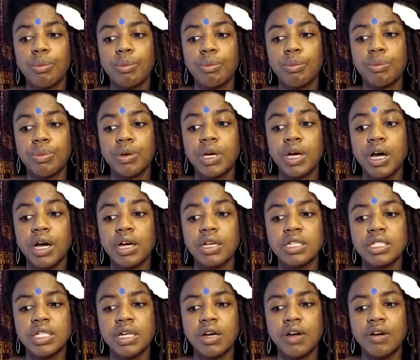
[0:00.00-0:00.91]

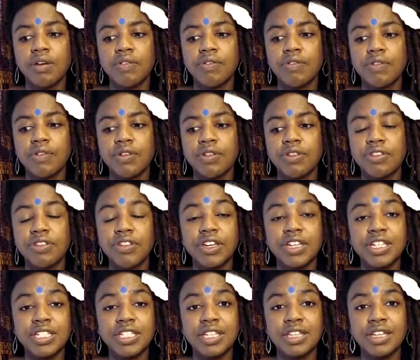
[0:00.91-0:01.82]
because of
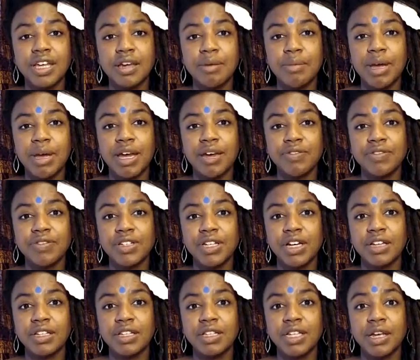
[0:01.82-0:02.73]
things that they may have
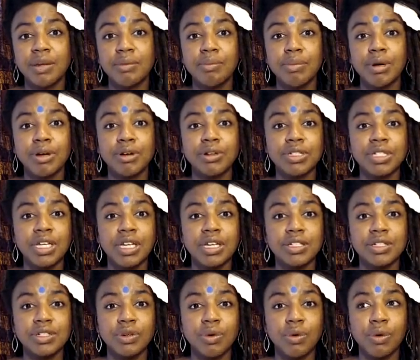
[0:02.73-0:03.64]
done that embarrass
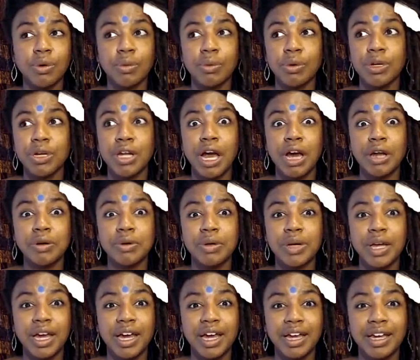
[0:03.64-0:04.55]
us, or were not
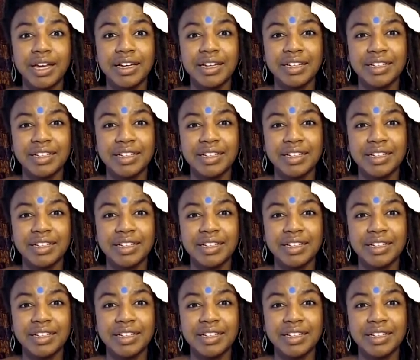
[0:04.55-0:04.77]
okay,